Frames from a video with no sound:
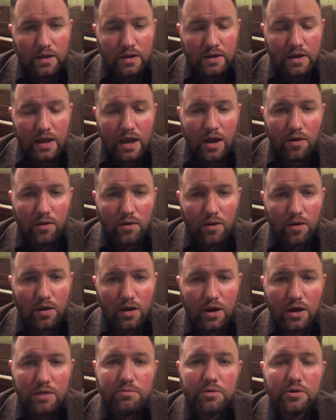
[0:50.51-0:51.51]
Now,
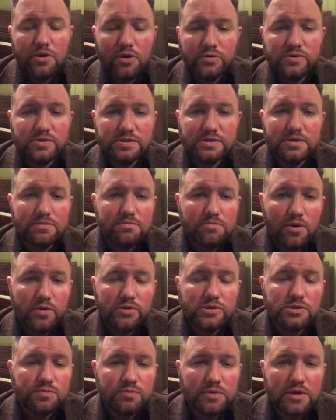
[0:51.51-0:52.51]
unbeknownst to
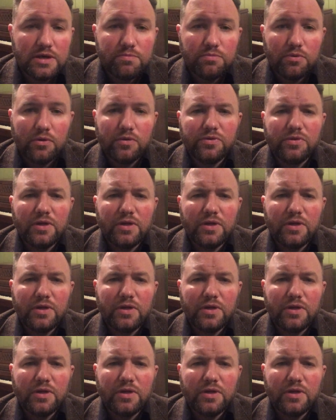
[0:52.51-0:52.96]
most people,